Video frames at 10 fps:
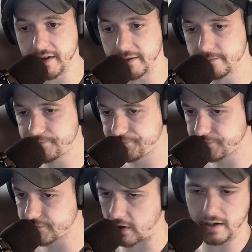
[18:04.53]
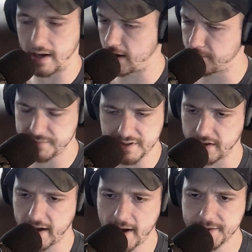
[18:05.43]
building, or um,
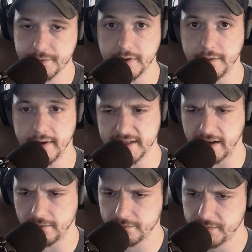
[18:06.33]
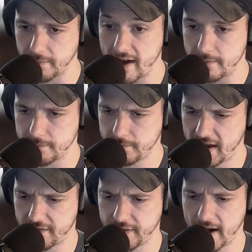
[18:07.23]
sorry, the house that we were renting out, the bottom
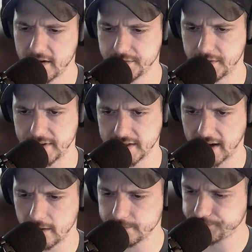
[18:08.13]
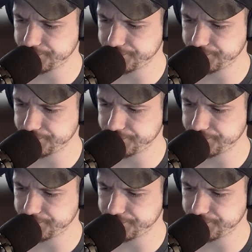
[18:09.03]
half of the house we were renting out,